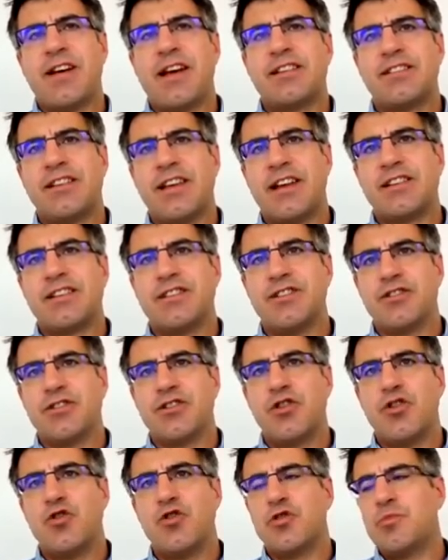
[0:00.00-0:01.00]
of assets that
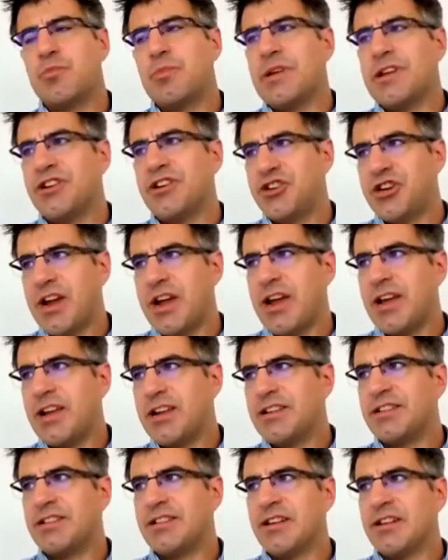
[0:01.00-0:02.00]
could be
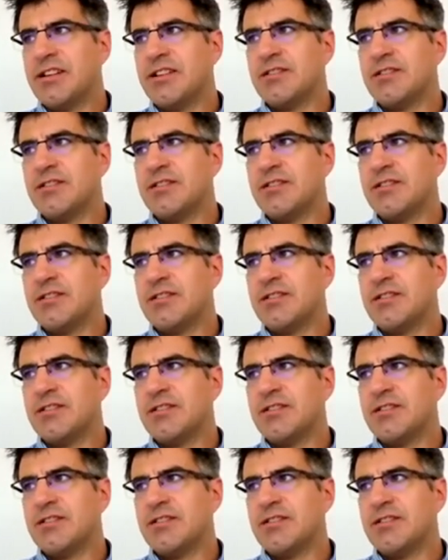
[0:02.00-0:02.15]
shared,